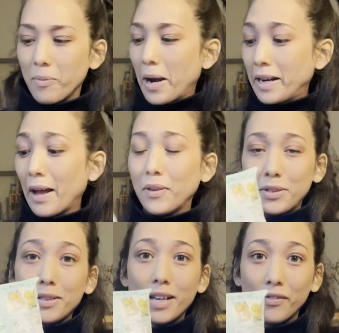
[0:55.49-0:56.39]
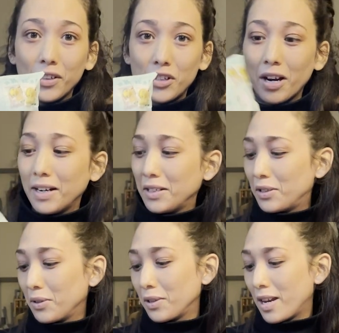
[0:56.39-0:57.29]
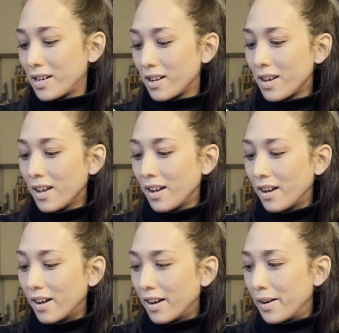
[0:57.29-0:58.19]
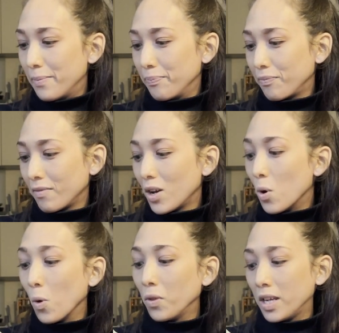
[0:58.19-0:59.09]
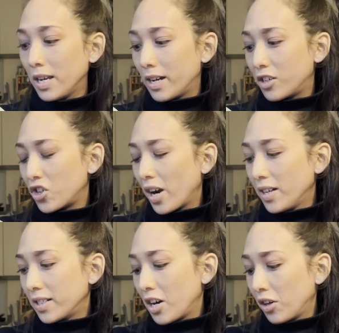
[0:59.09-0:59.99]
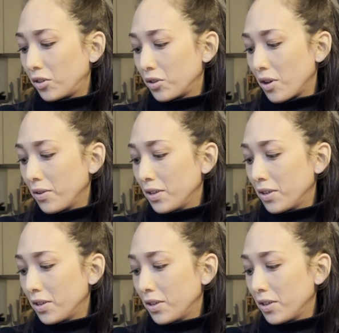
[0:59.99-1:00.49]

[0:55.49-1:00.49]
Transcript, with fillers: mind. Yeah, this is definitely Chinese. There's like um, only Chinese characters on